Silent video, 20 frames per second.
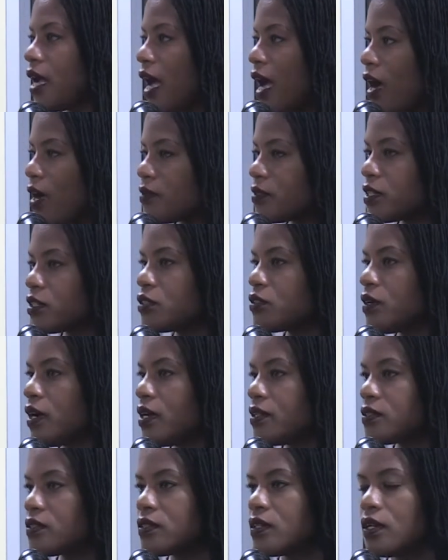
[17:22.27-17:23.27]
housing
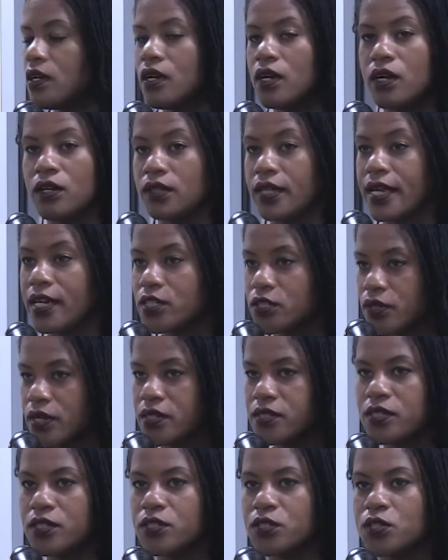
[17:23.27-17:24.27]
trust, or land
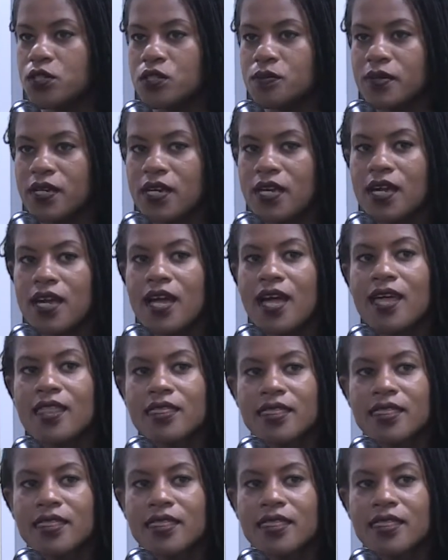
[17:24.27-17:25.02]
trust, excuse me.